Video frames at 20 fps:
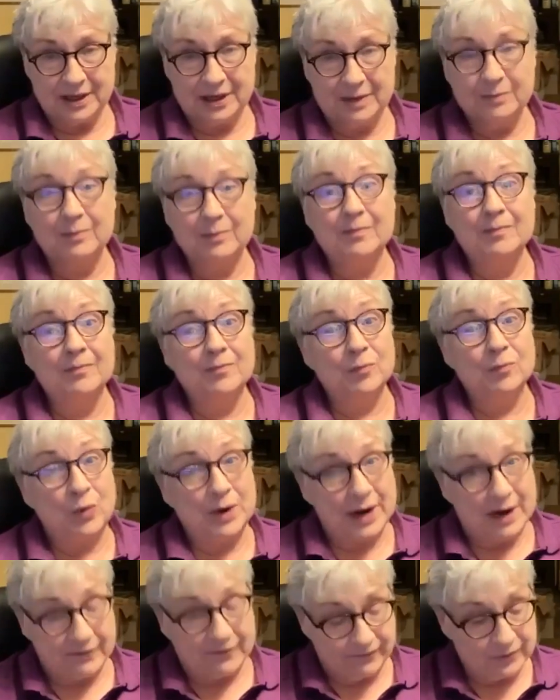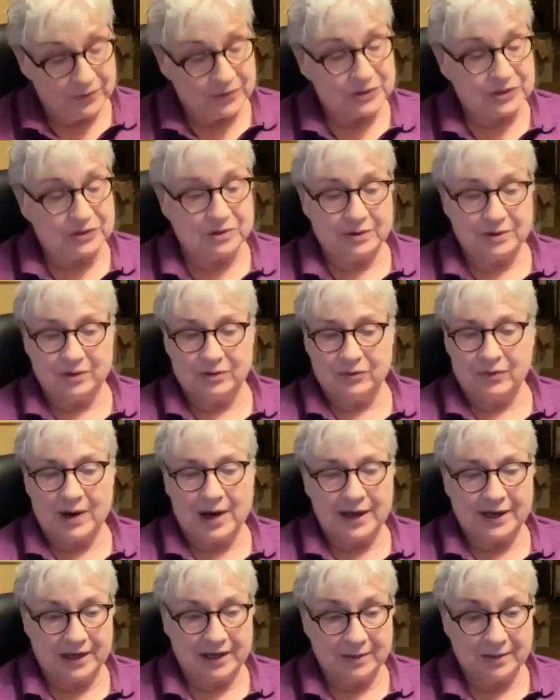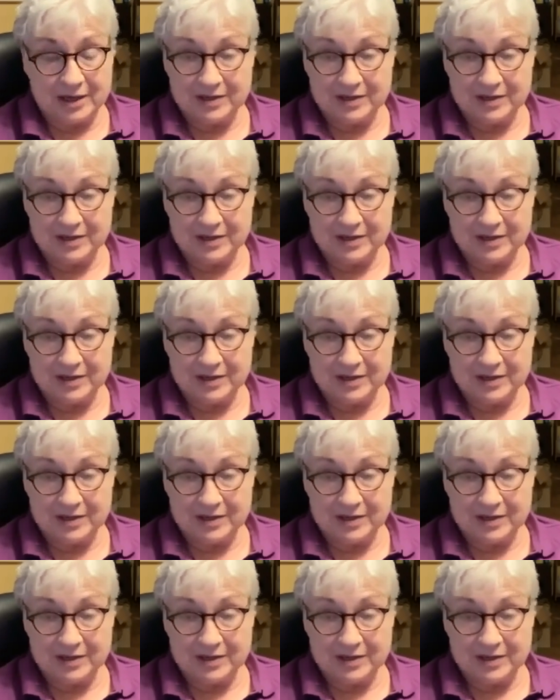And when I first started writing,